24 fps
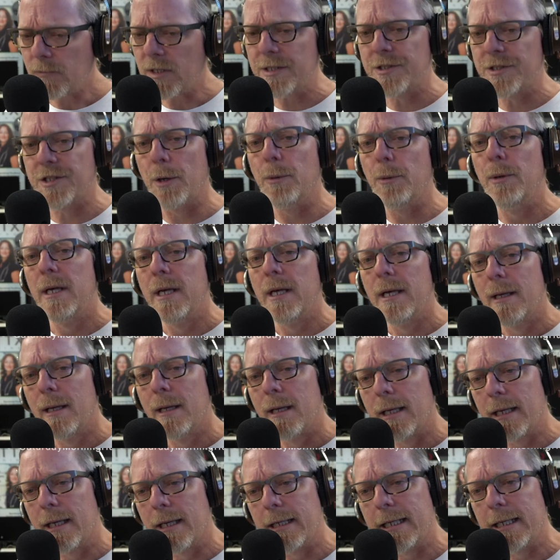So
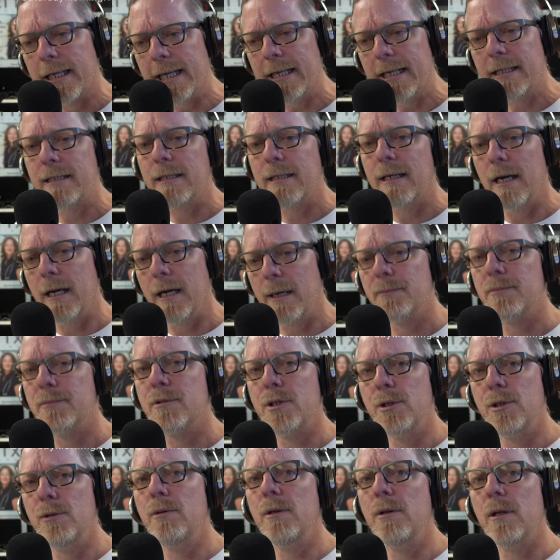get up
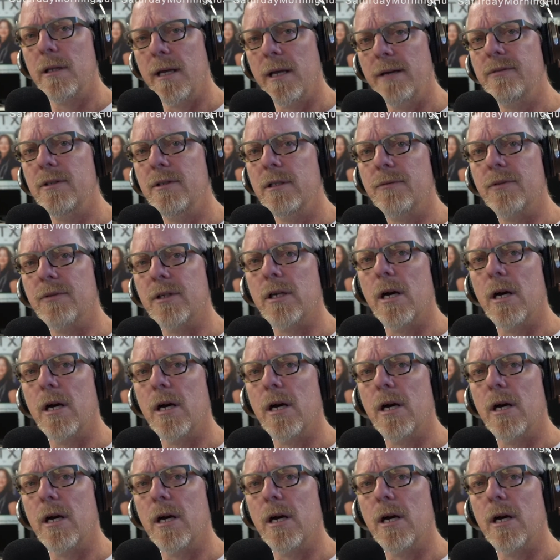to the level of the